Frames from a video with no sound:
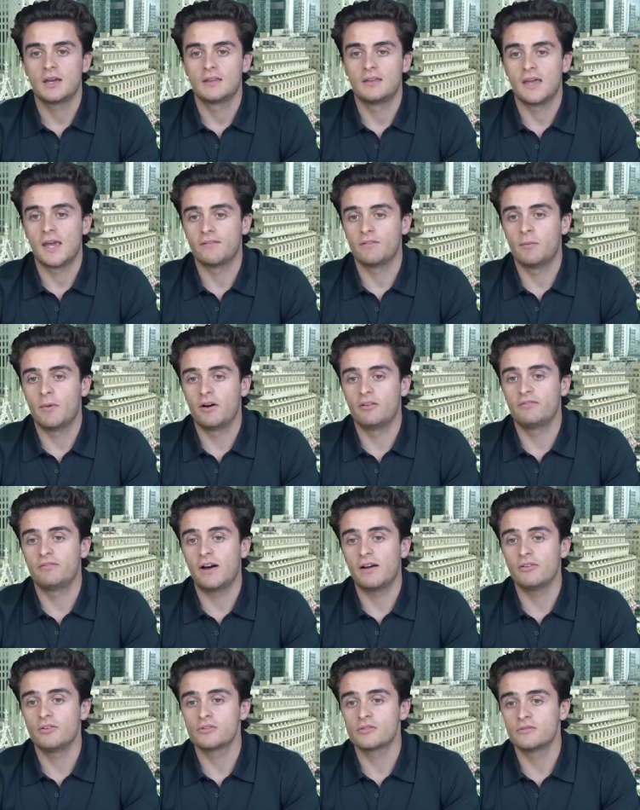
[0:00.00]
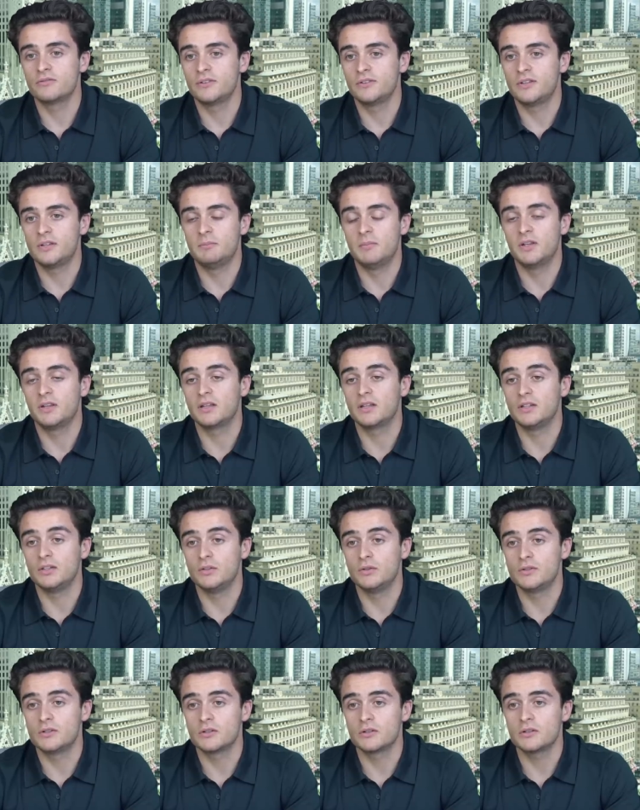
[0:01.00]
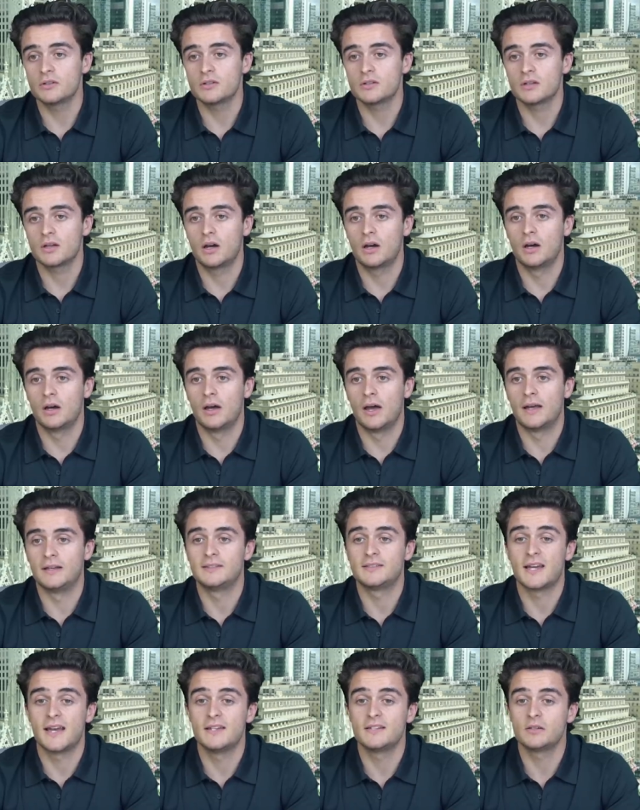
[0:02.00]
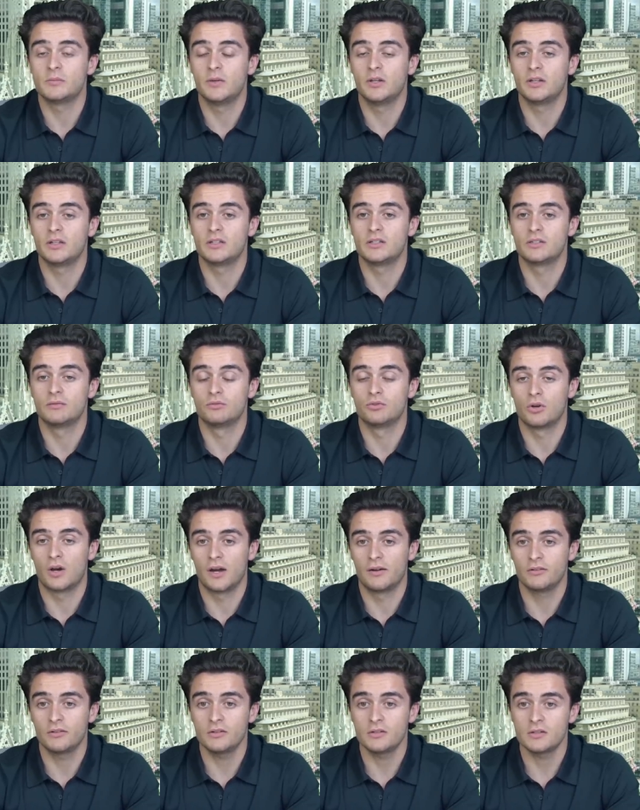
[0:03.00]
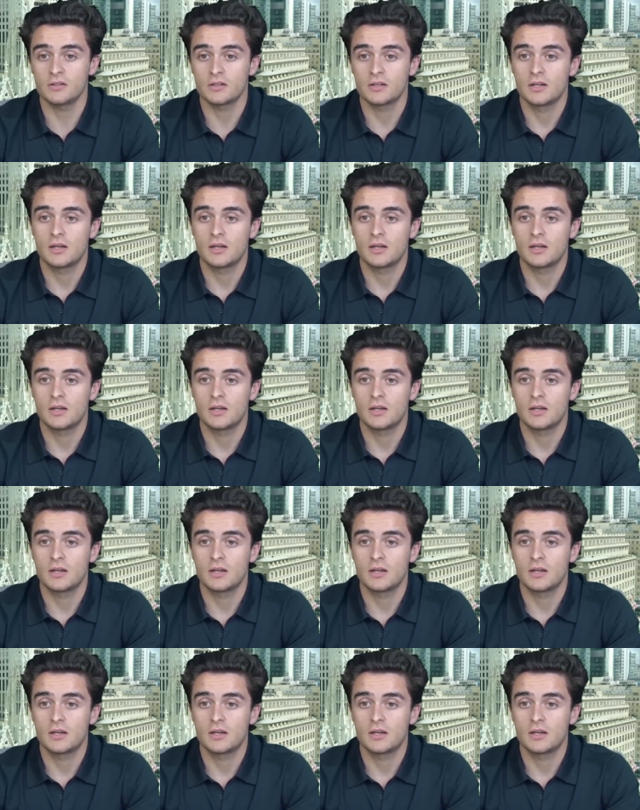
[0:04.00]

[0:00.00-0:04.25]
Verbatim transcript: They have about 550 million users uh, and tens of millions of drivers.